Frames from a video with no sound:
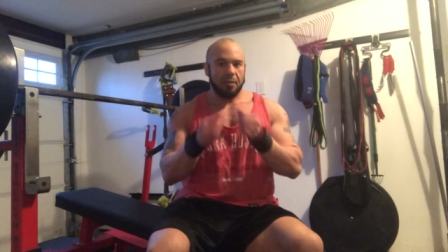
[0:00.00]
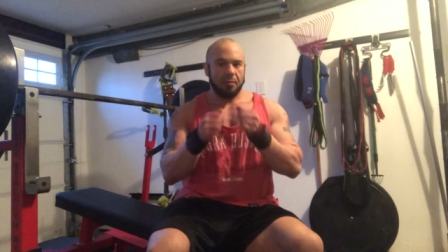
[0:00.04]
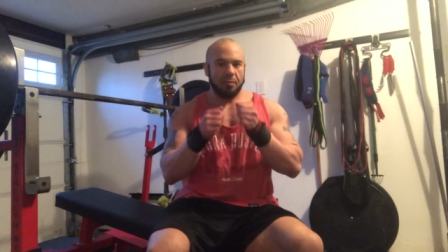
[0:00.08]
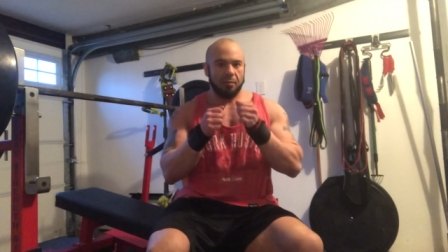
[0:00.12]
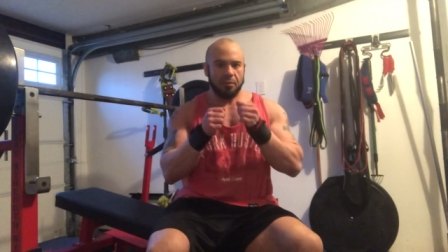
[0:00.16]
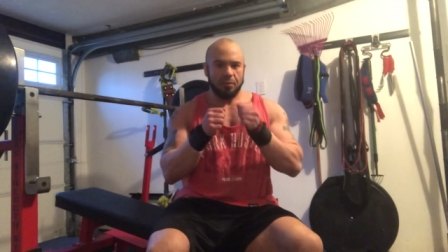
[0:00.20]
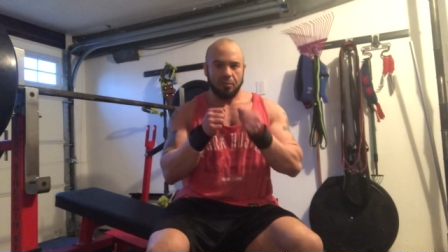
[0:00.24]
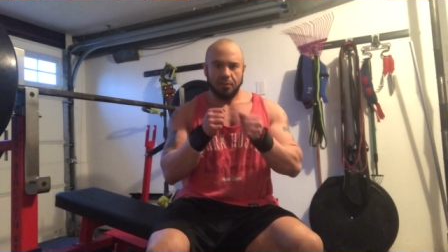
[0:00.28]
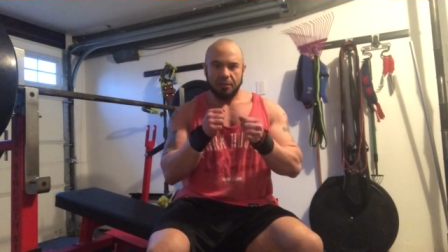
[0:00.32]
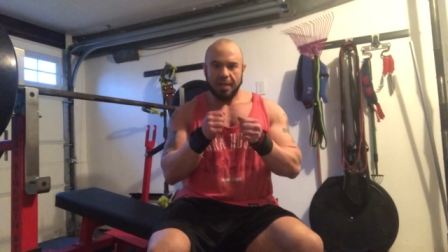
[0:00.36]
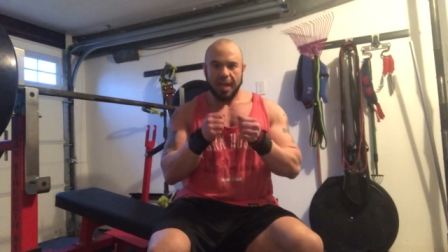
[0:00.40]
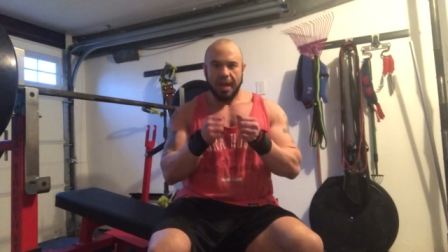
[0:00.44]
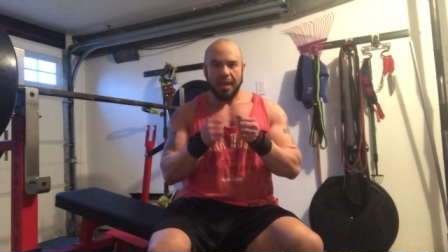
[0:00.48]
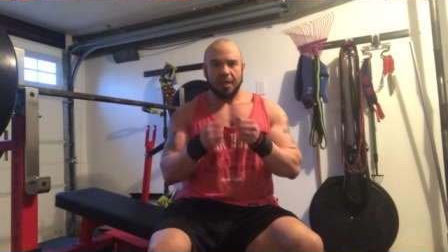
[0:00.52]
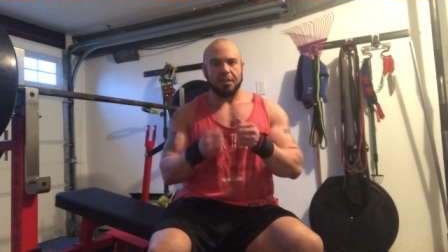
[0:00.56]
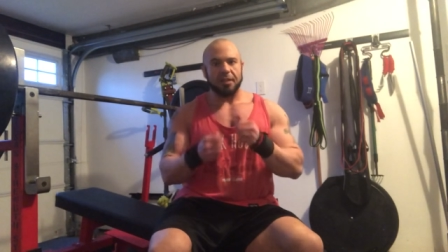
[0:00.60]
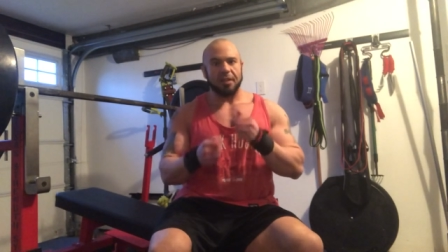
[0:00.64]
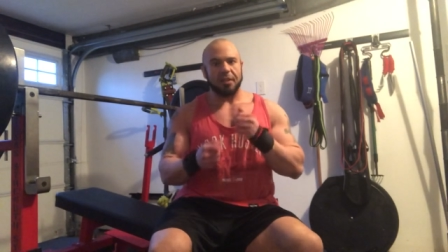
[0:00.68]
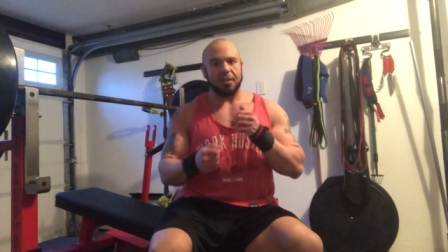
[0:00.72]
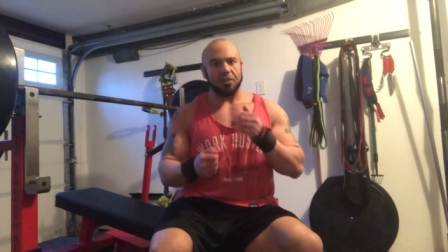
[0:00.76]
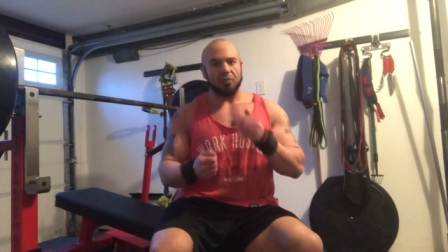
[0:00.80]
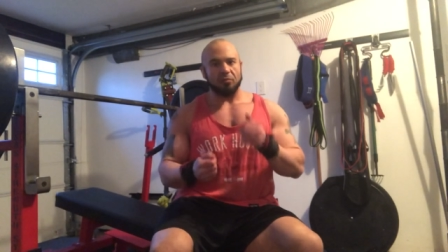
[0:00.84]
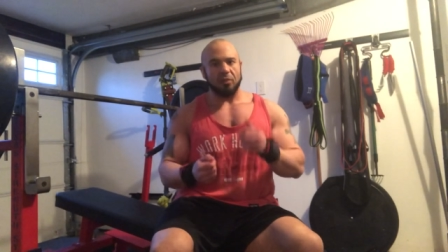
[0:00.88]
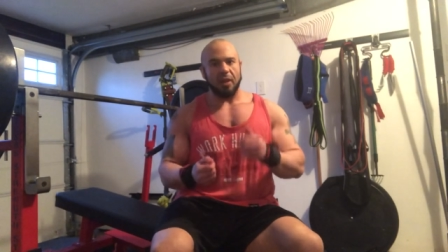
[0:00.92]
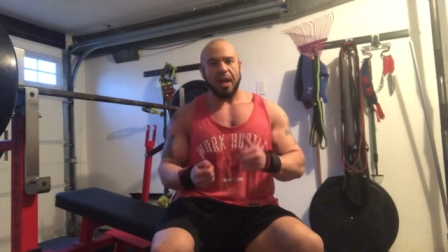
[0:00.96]
through
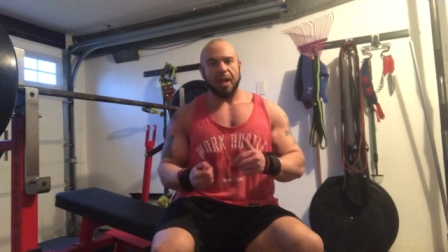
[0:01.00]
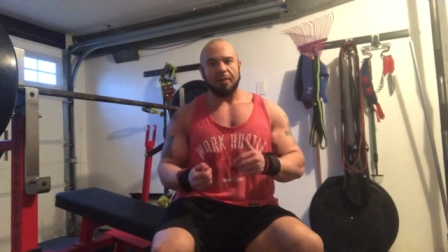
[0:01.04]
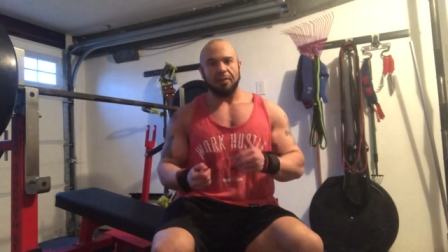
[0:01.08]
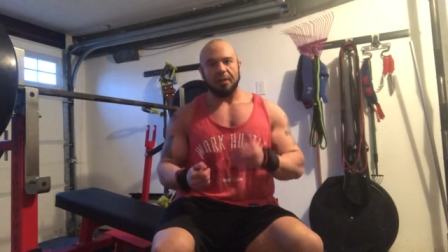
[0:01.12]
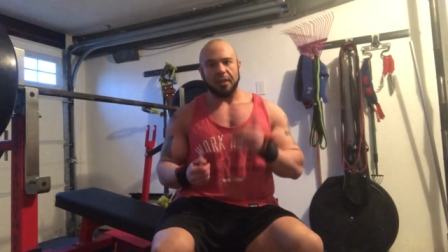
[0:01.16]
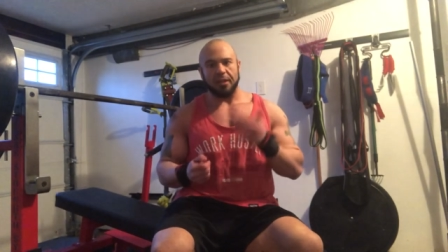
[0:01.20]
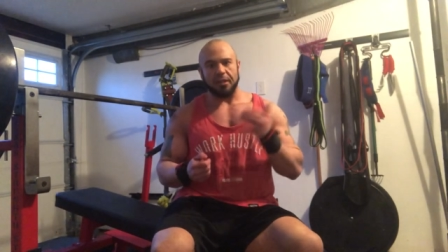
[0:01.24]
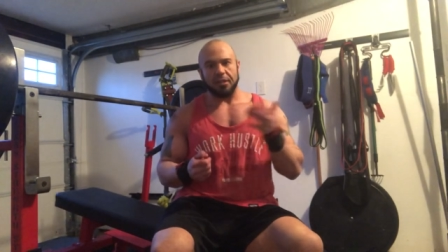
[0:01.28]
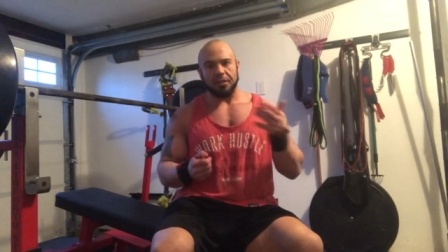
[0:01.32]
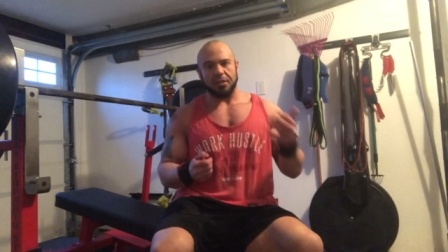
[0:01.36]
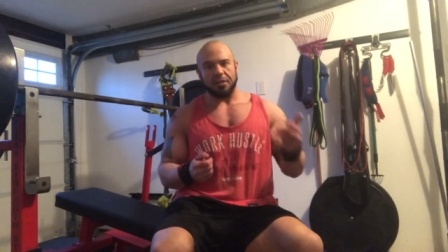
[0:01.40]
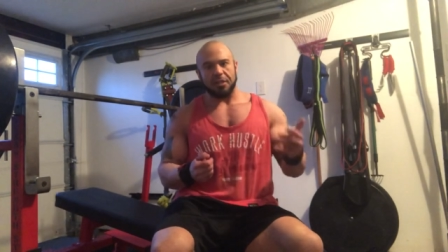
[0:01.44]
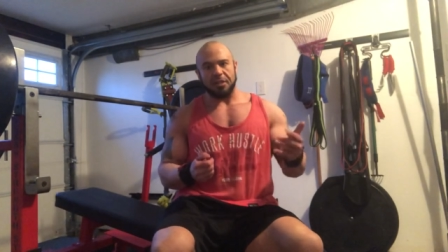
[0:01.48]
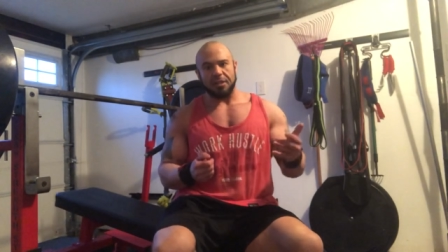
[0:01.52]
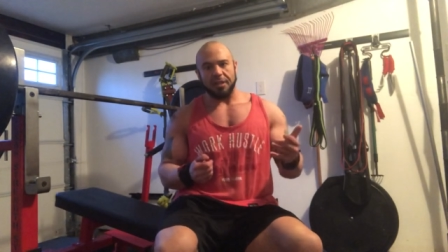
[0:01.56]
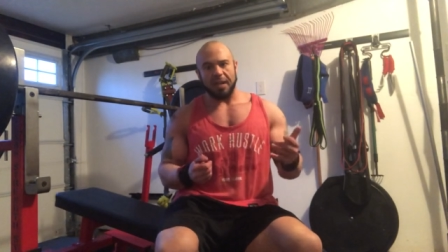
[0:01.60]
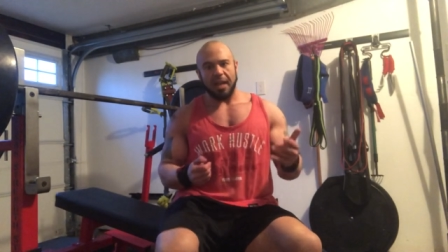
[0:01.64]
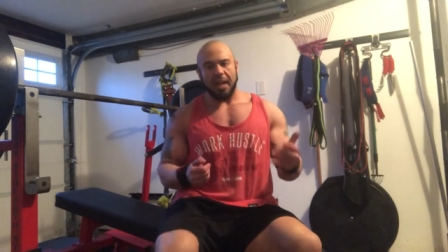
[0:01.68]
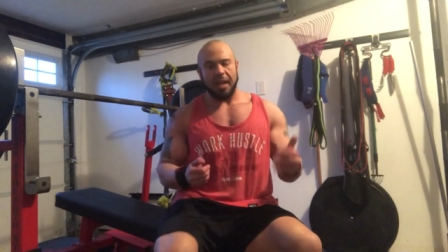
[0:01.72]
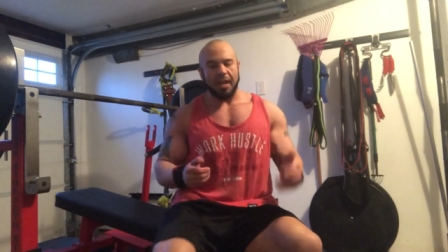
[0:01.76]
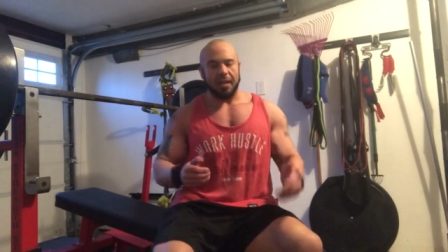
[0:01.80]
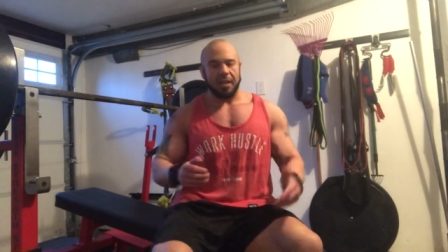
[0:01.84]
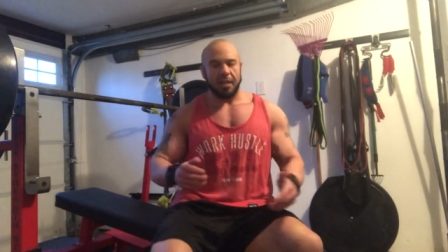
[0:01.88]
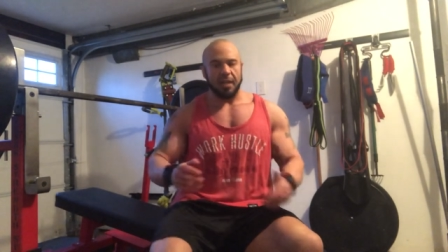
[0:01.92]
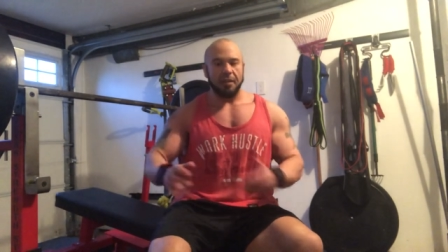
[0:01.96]
texting, driving, and just
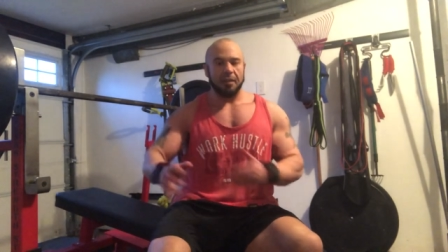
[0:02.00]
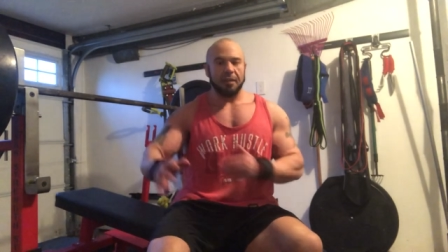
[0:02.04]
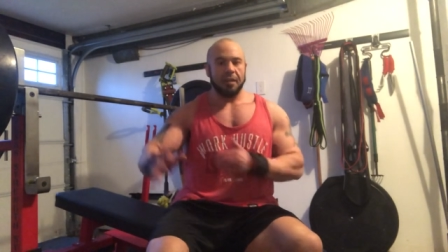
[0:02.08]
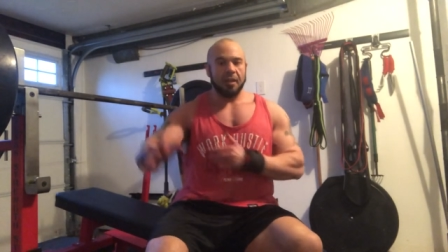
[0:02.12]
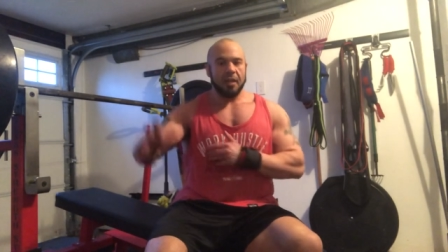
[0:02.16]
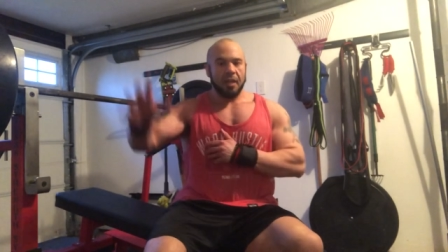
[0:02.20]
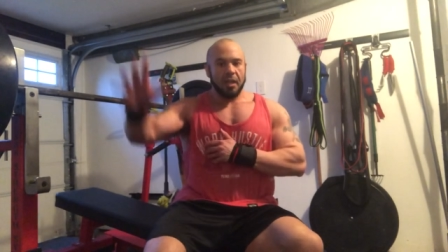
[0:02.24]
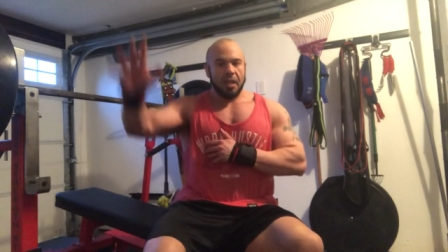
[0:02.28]
society,